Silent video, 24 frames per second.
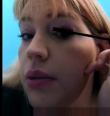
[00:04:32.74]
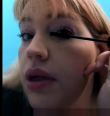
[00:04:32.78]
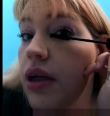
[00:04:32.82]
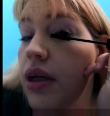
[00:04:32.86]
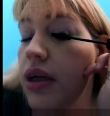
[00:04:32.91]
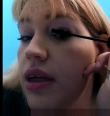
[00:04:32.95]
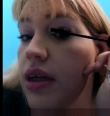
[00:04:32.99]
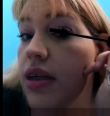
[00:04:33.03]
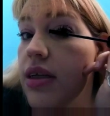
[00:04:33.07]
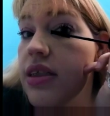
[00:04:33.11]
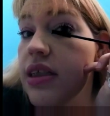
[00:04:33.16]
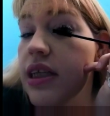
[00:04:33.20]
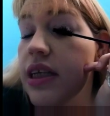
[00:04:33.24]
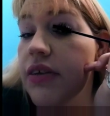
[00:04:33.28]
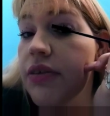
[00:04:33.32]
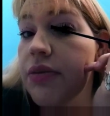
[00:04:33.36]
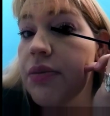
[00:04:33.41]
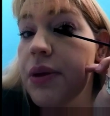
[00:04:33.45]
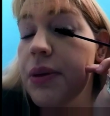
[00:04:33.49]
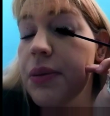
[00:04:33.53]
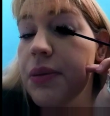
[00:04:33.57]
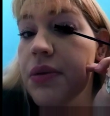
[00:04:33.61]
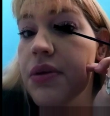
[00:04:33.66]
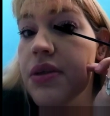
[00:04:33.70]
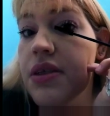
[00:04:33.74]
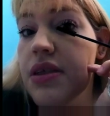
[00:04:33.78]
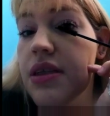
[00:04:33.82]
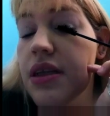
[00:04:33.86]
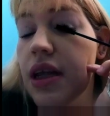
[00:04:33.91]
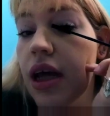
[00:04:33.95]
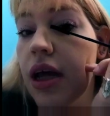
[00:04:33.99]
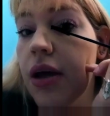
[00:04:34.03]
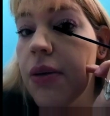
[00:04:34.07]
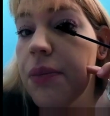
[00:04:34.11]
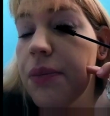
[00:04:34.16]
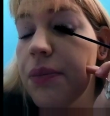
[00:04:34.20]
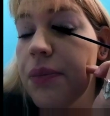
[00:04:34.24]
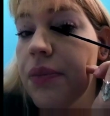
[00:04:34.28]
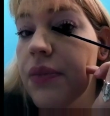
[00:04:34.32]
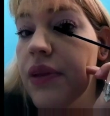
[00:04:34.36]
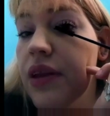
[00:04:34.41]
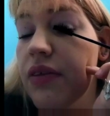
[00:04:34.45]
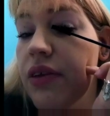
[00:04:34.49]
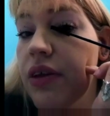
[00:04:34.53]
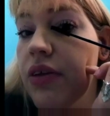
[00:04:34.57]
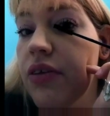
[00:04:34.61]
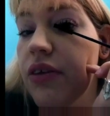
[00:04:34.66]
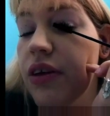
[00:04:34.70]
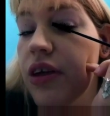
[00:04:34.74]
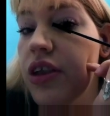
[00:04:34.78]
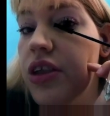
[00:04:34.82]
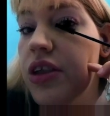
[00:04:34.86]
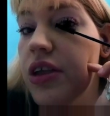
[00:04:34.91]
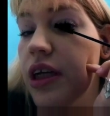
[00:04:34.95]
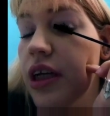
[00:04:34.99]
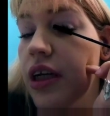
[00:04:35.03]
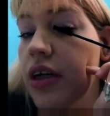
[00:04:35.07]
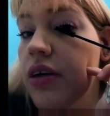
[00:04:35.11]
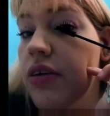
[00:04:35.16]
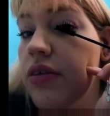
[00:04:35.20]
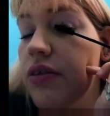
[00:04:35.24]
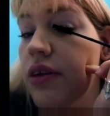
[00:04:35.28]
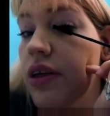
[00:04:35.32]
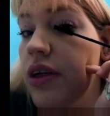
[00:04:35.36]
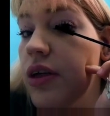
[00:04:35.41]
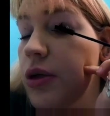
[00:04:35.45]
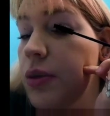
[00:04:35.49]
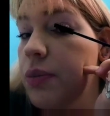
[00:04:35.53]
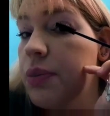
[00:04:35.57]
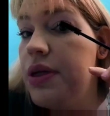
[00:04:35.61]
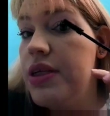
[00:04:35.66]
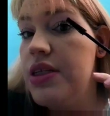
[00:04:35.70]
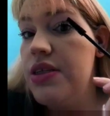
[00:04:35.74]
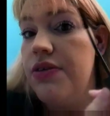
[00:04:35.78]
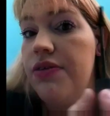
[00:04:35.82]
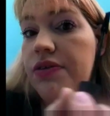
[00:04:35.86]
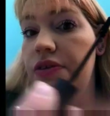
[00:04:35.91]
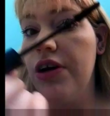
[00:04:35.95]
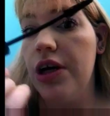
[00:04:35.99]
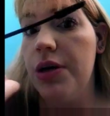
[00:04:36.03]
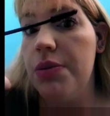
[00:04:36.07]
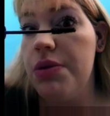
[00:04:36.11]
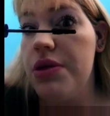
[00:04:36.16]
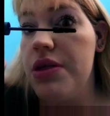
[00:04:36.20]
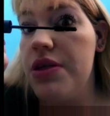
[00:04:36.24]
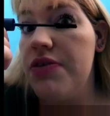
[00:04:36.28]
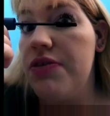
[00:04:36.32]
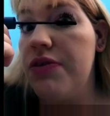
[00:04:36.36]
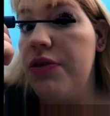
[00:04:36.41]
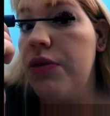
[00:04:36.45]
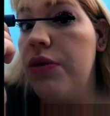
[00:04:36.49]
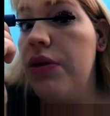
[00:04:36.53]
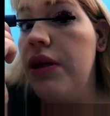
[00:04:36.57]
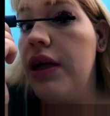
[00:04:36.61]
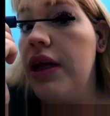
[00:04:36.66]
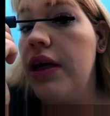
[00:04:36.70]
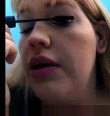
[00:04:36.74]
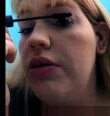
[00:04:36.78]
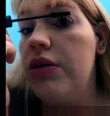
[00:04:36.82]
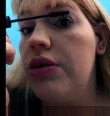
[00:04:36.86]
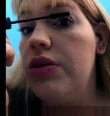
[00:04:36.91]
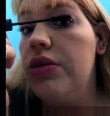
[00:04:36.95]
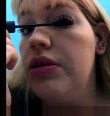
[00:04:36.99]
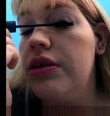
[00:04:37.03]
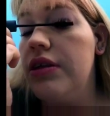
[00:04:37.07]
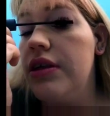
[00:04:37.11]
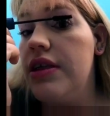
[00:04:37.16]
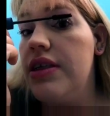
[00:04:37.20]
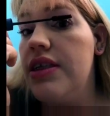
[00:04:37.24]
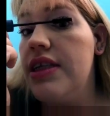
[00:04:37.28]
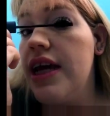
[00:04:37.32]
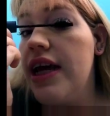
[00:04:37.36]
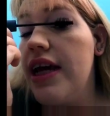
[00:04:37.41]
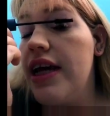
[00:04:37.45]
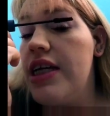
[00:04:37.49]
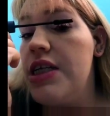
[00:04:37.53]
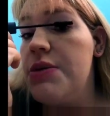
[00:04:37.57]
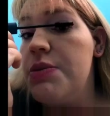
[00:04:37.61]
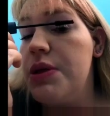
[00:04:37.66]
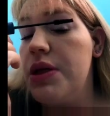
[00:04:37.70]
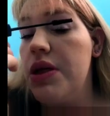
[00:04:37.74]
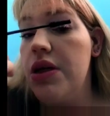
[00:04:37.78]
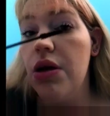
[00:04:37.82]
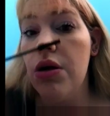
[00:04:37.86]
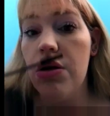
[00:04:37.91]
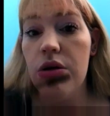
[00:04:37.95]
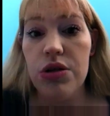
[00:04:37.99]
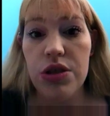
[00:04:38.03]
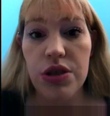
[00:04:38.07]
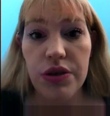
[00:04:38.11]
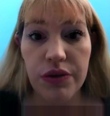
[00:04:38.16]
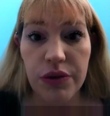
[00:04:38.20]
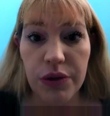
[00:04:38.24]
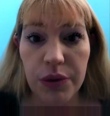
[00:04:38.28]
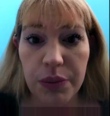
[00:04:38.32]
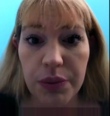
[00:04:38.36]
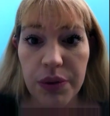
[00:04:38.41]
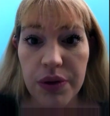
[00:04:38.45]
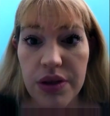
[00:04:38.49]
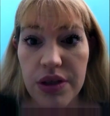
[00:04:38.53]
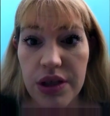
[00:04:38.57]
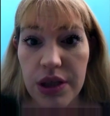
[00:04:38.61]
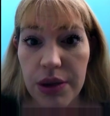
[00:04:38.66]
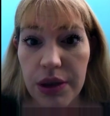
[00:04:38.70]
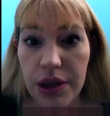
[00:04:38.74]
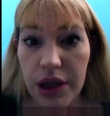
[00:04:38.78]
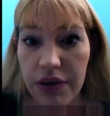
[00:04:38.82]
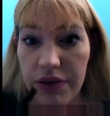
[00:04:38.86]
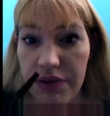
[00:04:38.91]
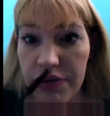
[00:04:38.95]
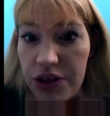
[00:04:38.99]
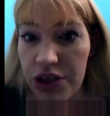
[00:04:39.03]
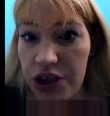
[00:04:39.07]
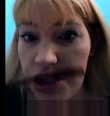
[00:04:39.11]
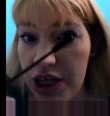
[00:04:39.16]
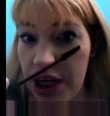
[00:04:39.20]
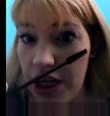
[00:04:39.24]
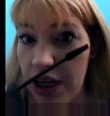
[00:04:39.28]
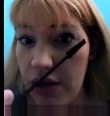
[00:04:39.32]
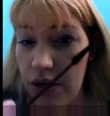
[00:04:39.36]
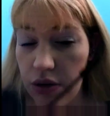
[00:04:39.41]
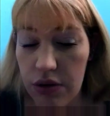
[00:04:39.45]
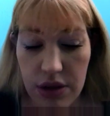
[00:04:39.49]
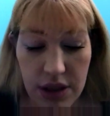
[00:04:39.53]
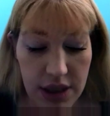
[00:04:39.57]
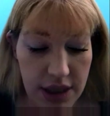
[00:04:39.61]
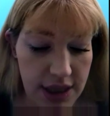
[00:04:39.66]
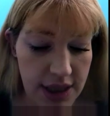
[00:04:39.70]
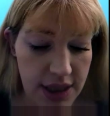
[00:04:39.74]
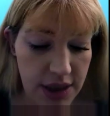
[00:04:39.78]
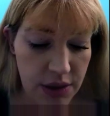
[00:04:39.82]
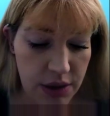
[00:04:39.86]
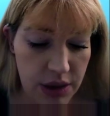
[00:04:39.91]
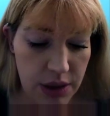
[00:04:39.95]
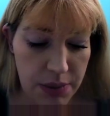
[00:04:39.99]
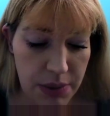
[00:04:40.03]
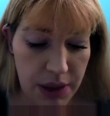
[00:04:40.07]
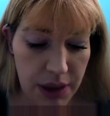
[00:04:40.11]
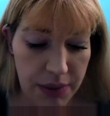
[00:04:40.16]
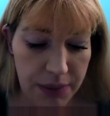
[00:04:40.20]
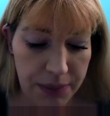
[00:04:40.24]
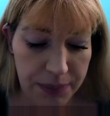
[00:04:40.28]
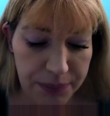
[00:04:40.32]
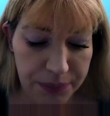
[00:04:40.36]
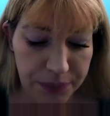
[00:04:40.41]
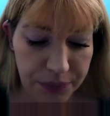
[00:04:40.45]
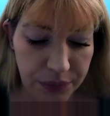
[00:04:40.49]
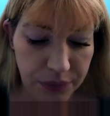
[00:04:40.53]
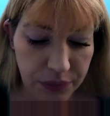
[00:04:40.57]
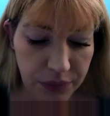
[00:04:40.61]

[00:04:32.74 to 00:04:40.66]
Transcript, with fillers: Because if people, um, if you find you have little bits of fibres falling out during the day, it's because you've not put enough gel on to seal them in